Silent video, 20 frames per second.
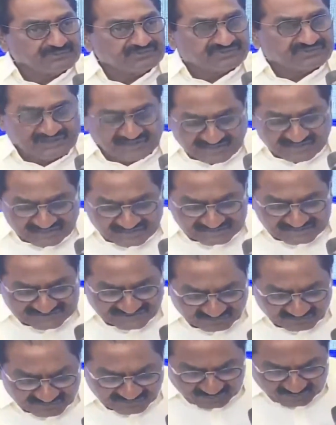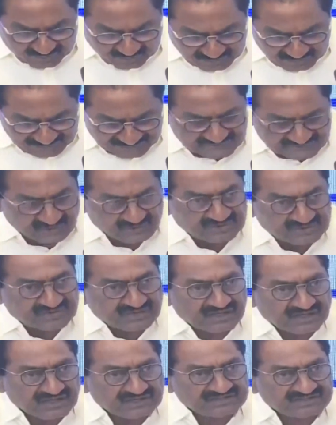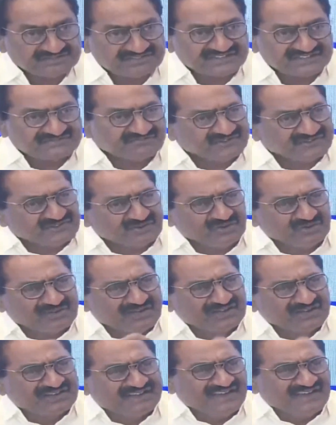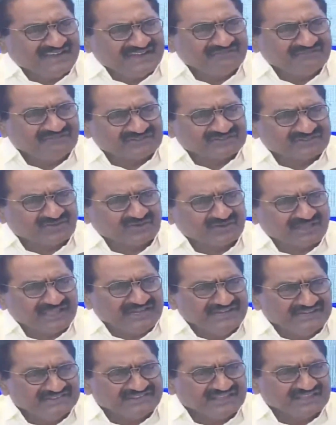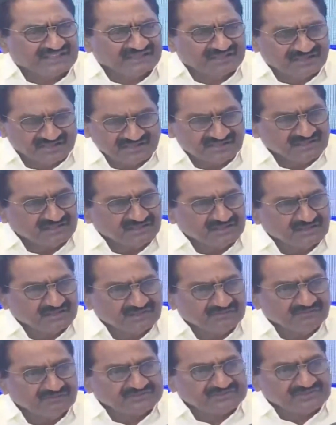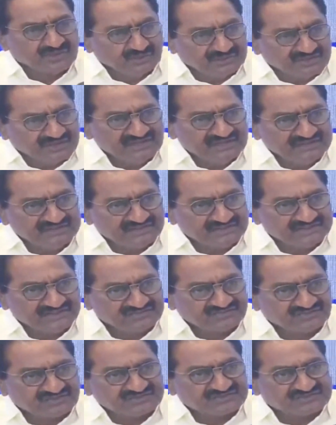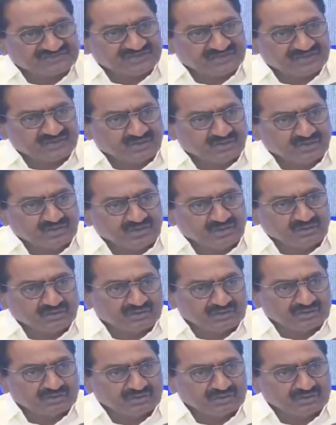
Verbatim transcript: 370 crores without, just without a date, without anything. Without anything, this was doled out.